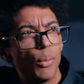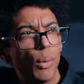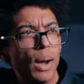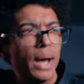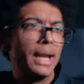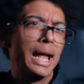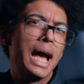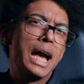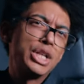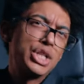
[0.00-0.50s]

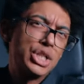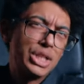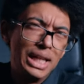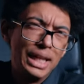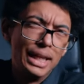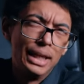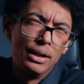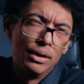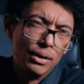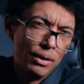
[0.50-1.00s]
Ryan
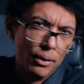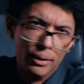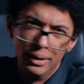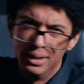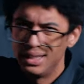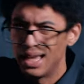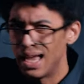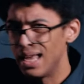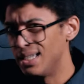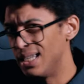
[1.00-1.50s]
Ashley or
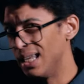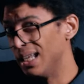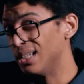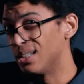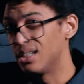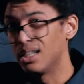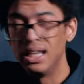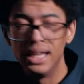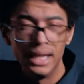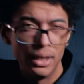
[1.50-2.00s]
Intenze
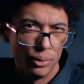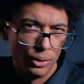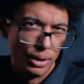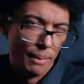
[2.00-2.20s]
Inc's legal